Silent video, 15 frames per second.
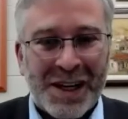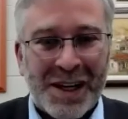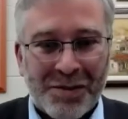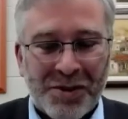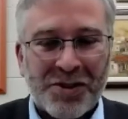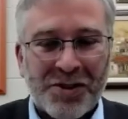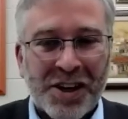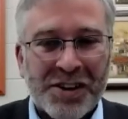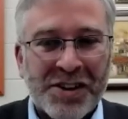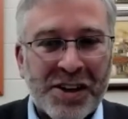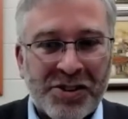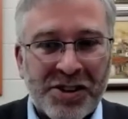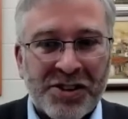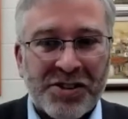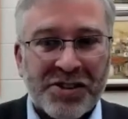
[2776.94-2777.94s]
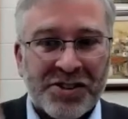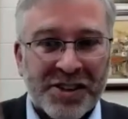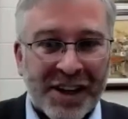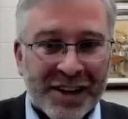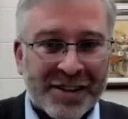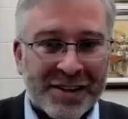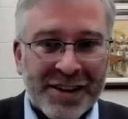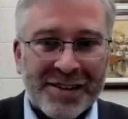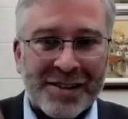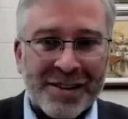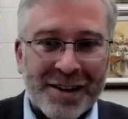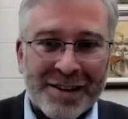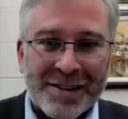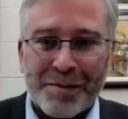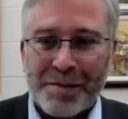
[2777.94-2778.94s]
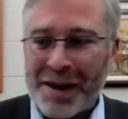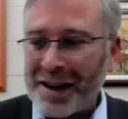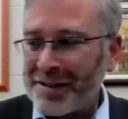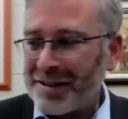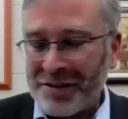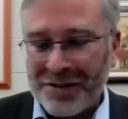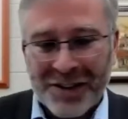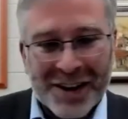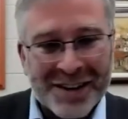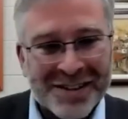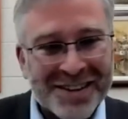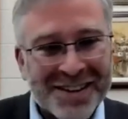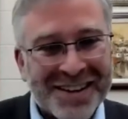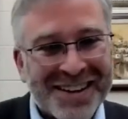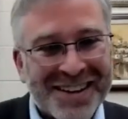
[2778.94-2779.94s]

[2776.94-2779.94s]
yeah, just like that Jesus sect. That's a passing phase.